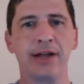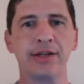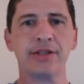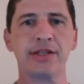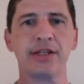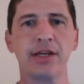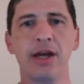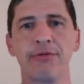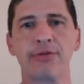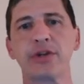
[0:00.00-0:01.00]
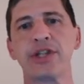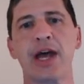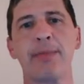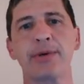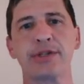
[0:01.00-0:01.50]
This is the first
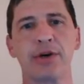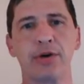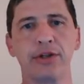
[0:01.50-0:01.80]
episode